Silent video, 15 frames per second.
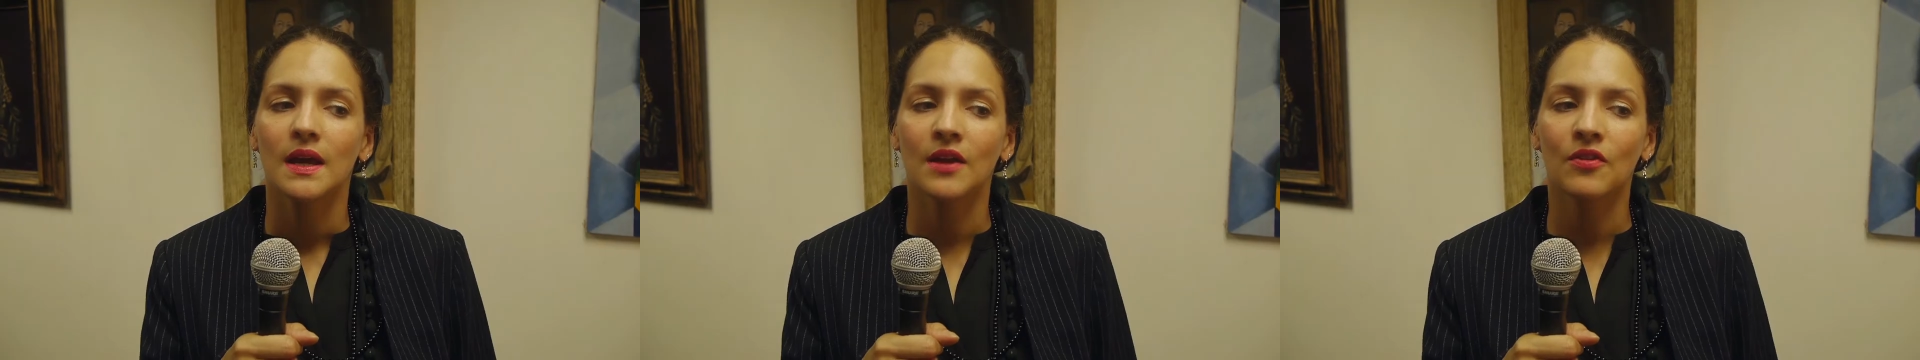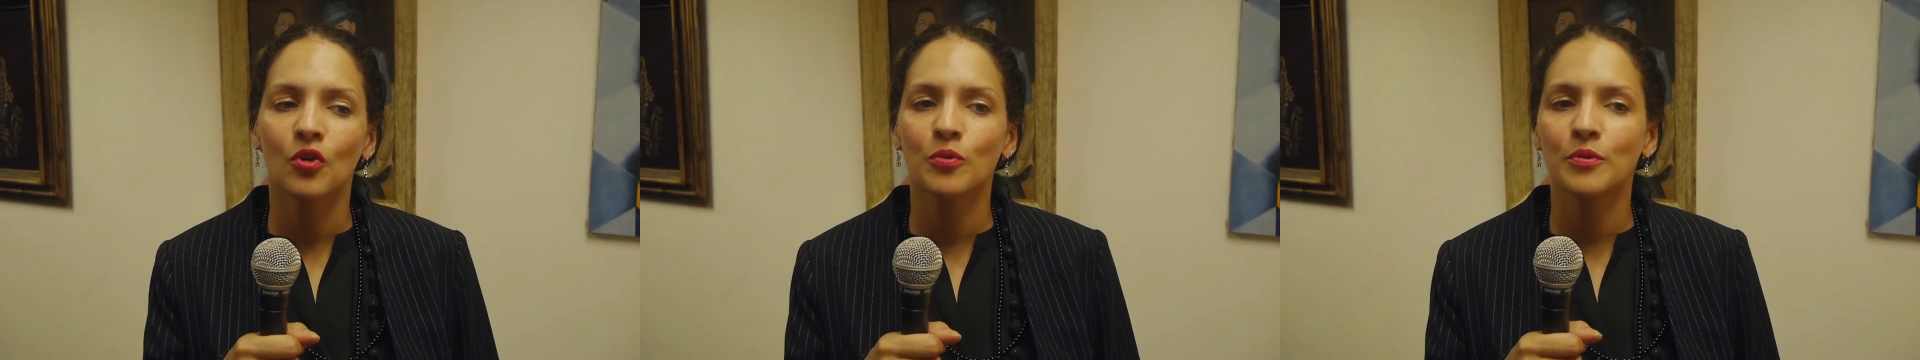
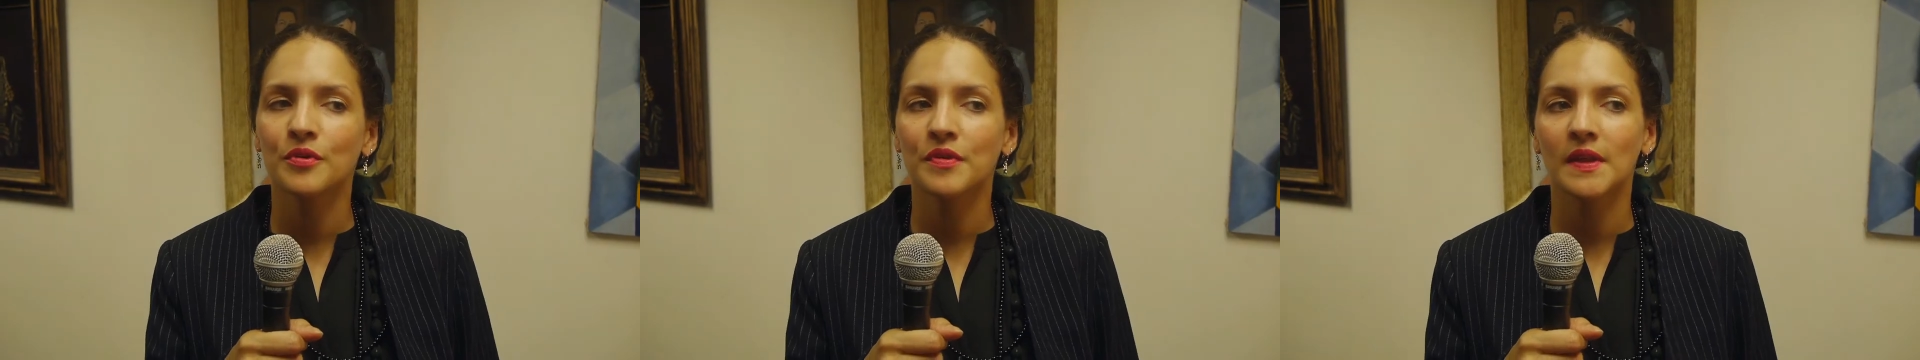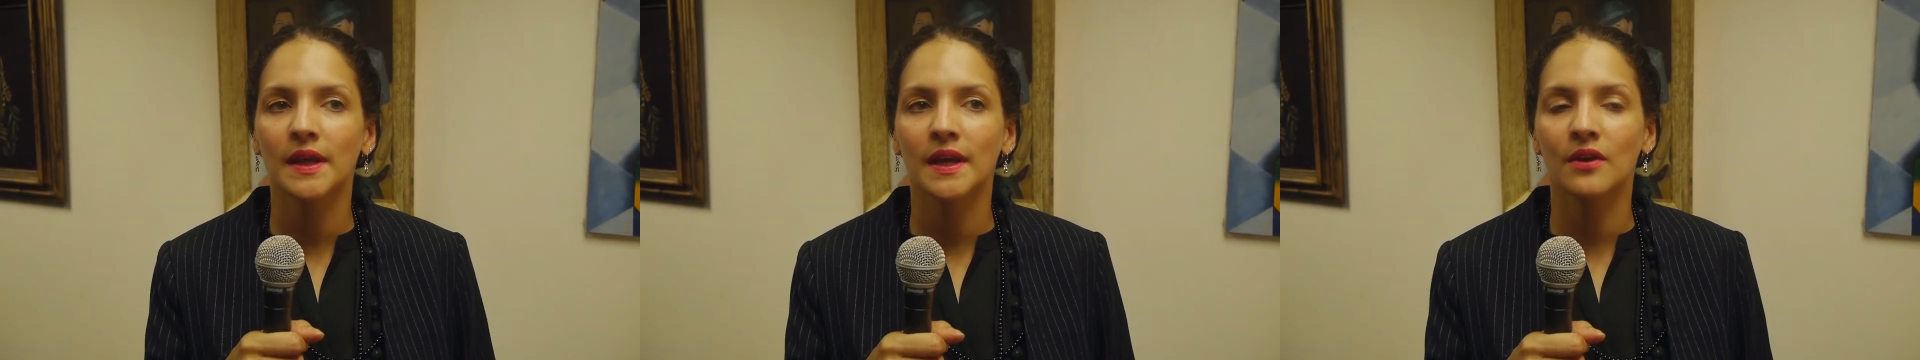it's
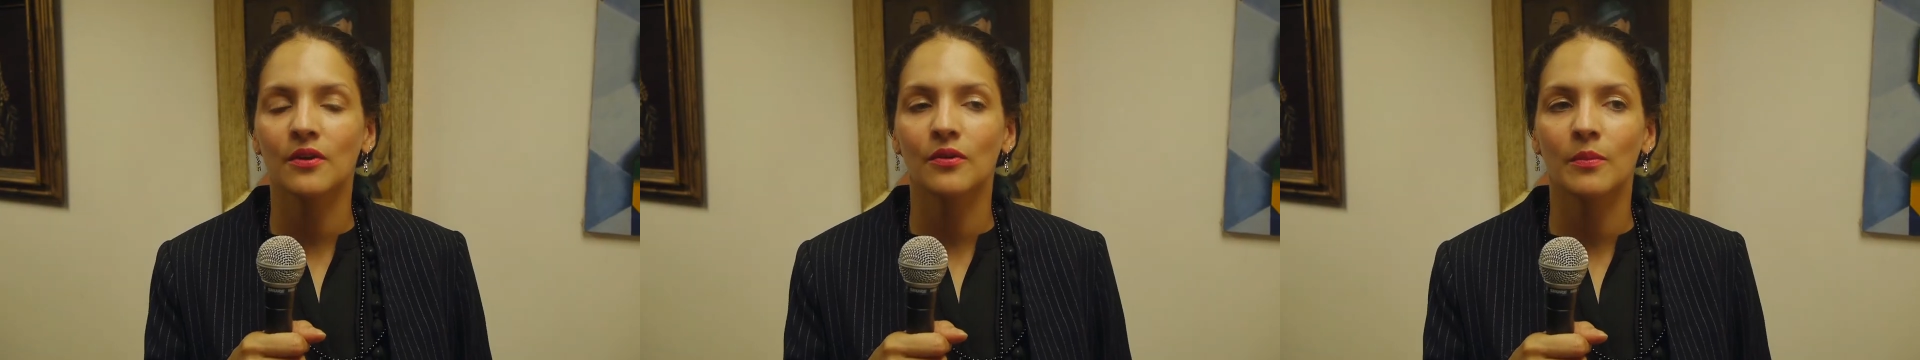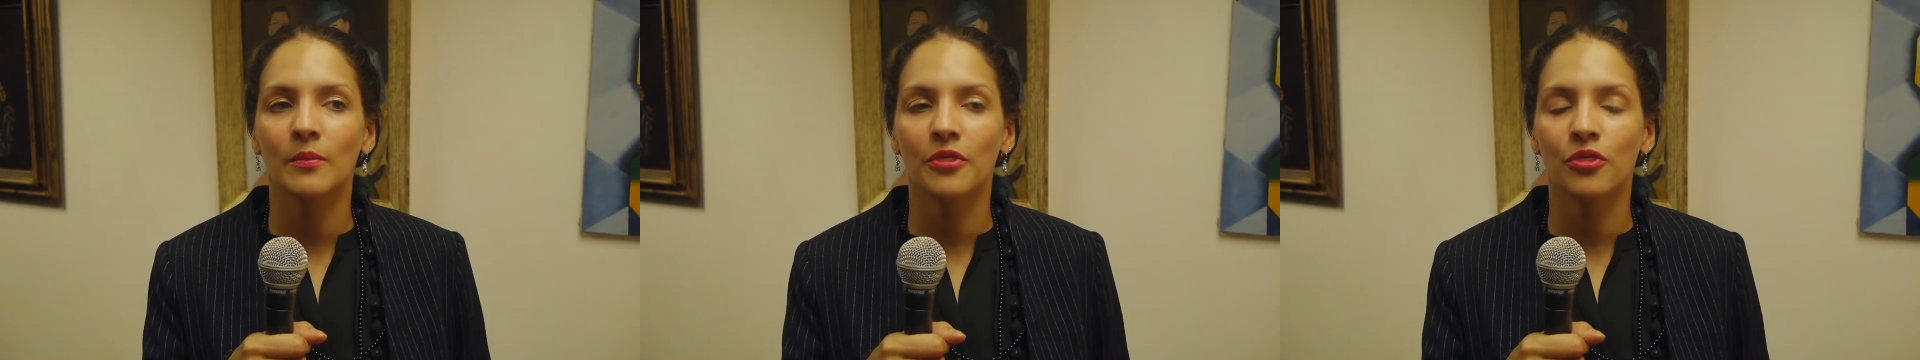almost like
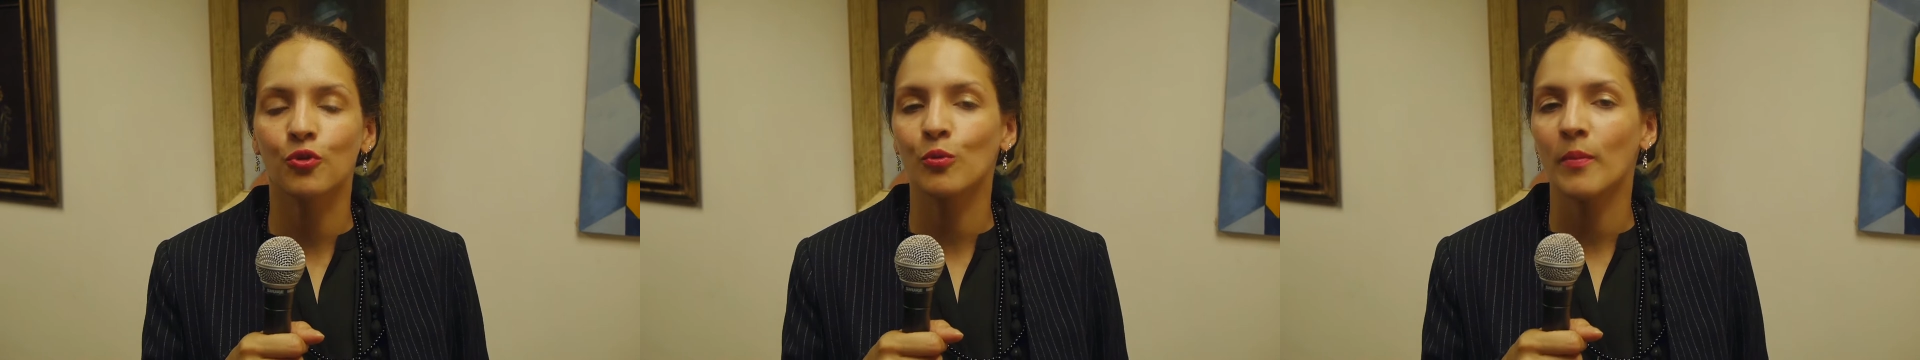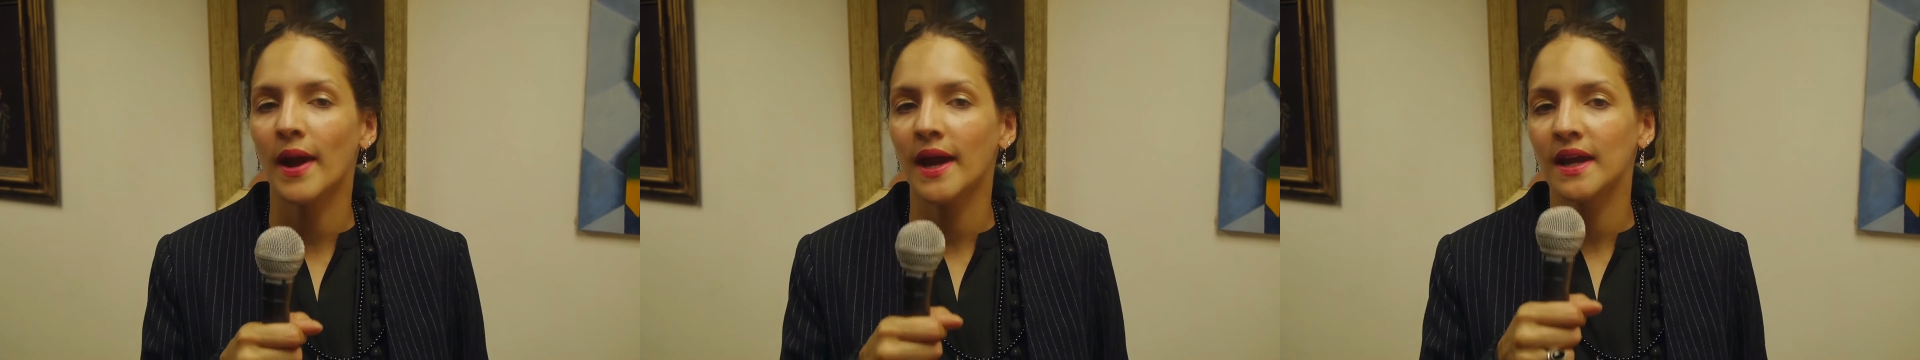through
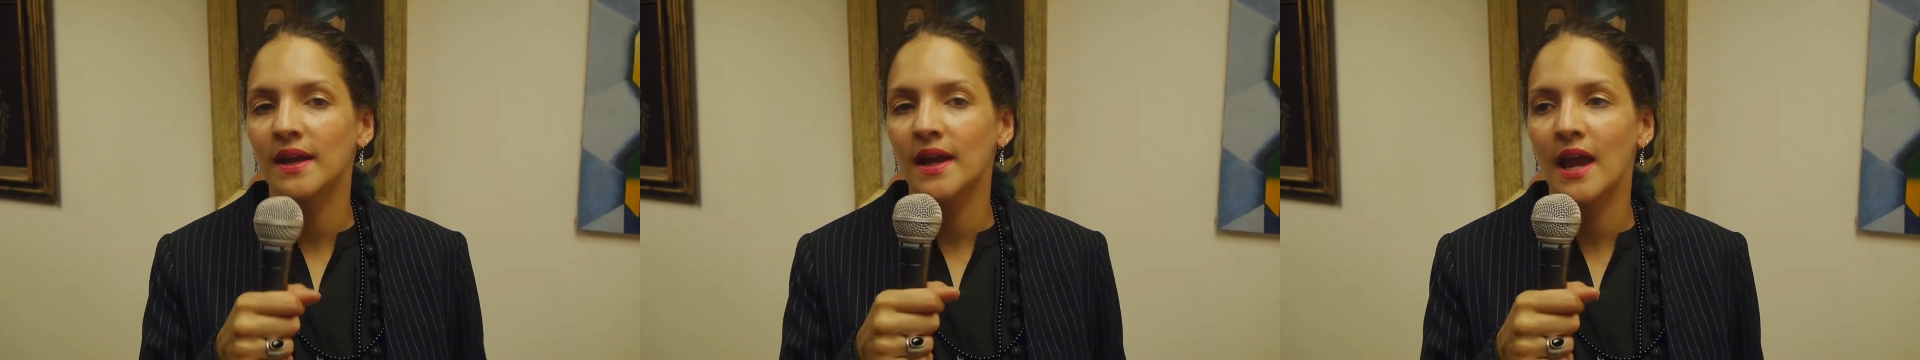my